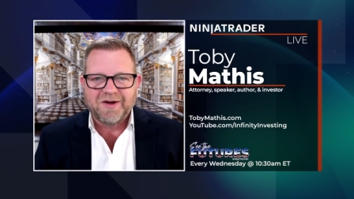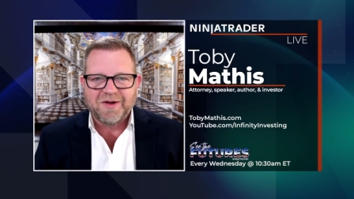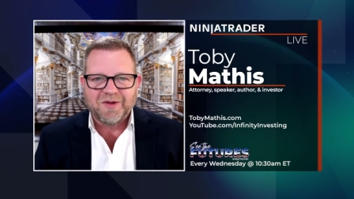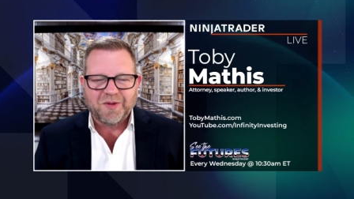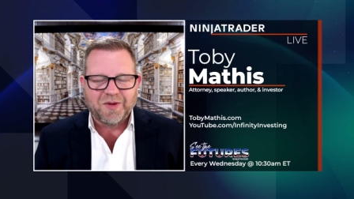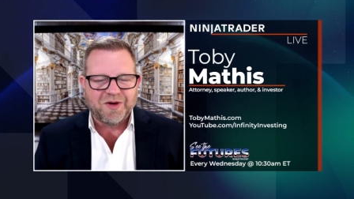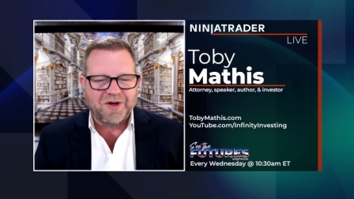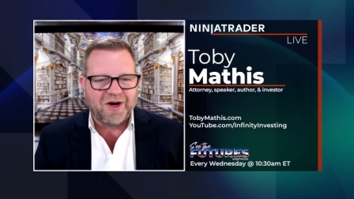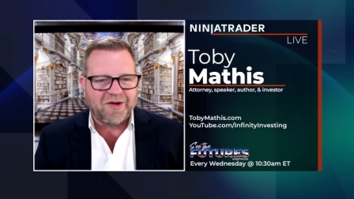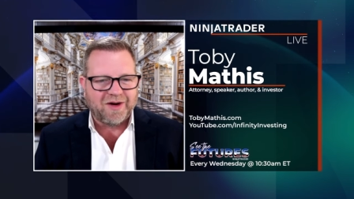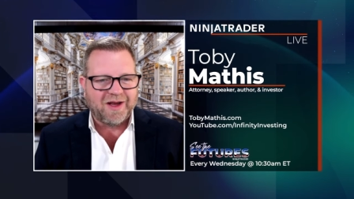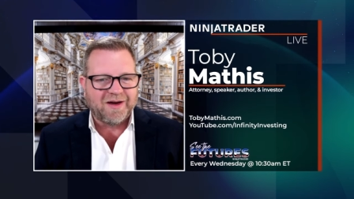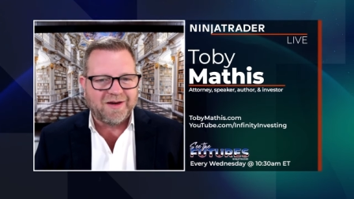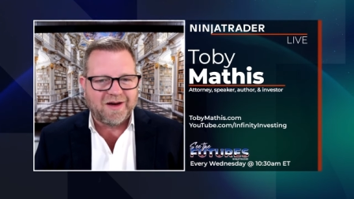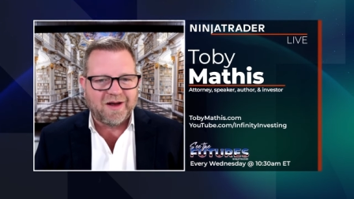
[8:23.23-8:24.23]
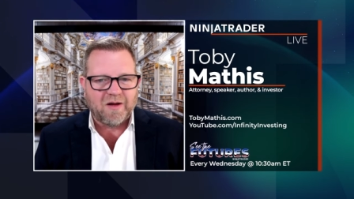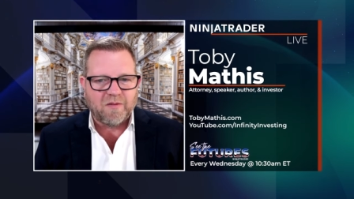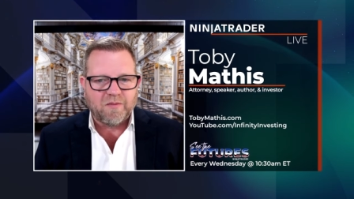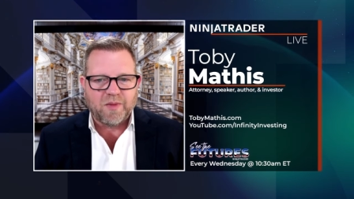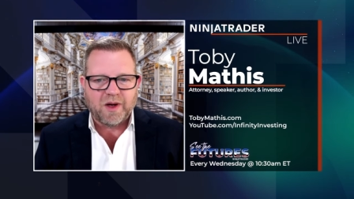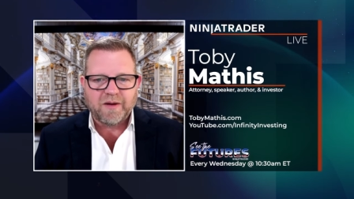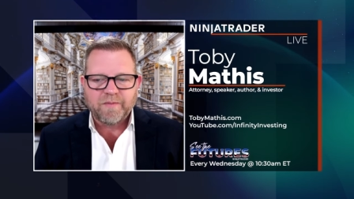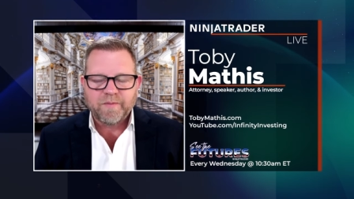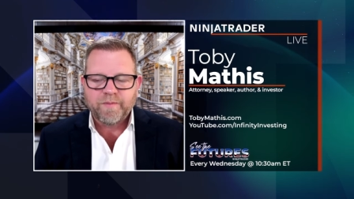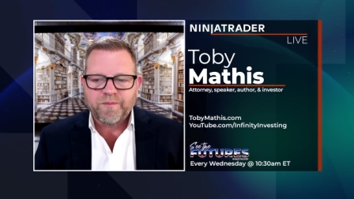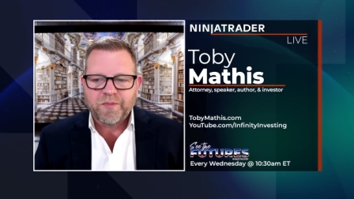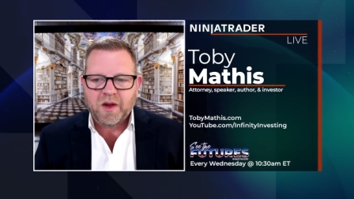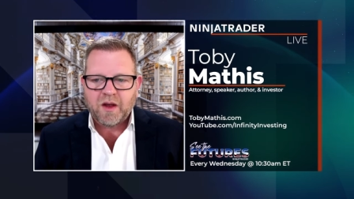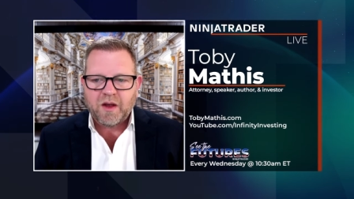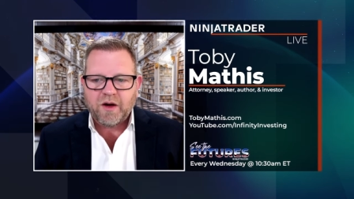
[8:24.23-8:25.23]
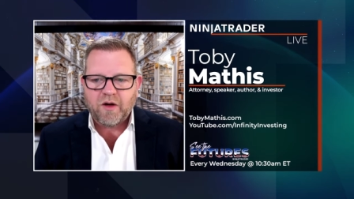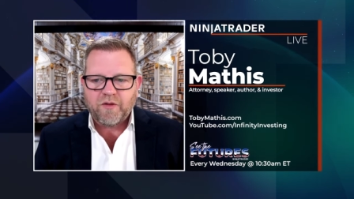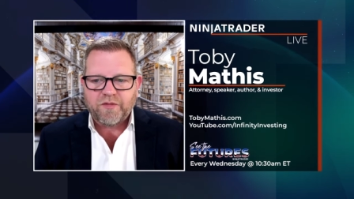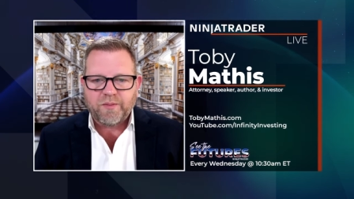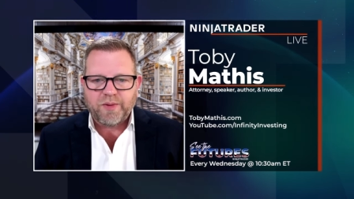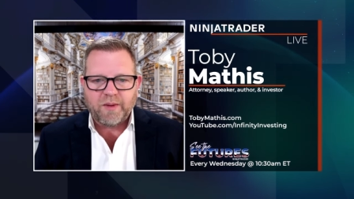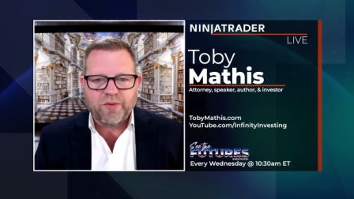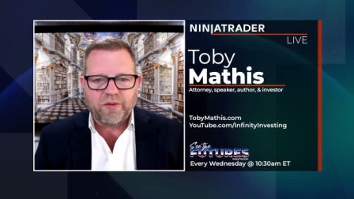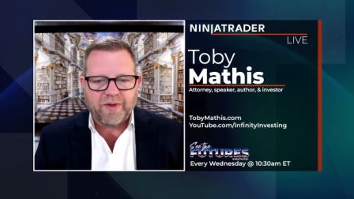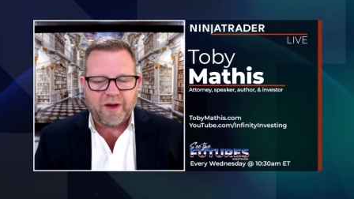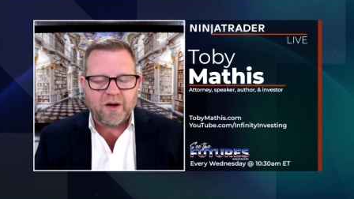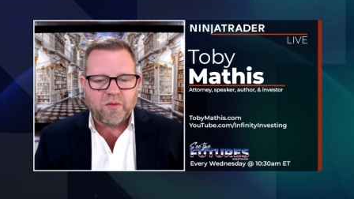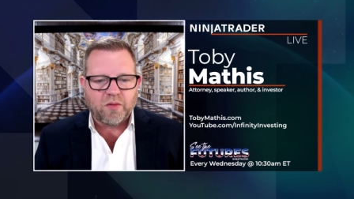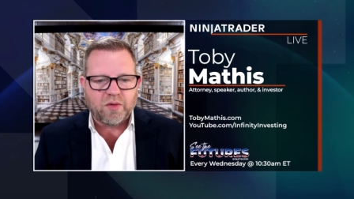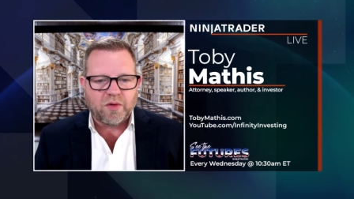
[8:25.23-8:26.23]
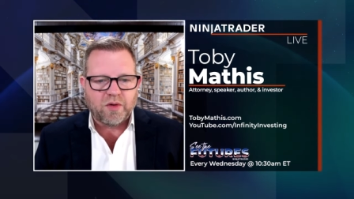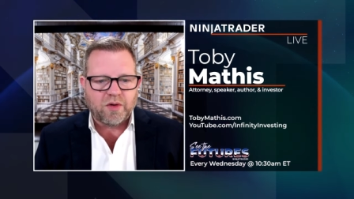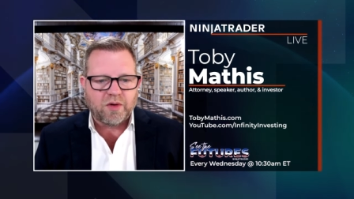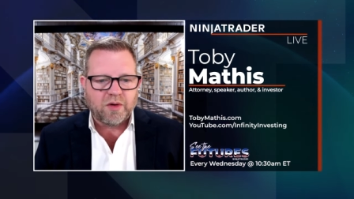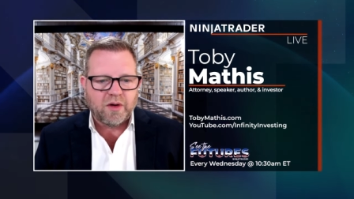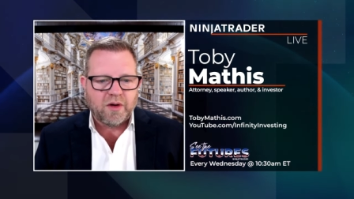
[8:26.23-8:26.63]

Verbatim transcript: ordinary income but you know for people that were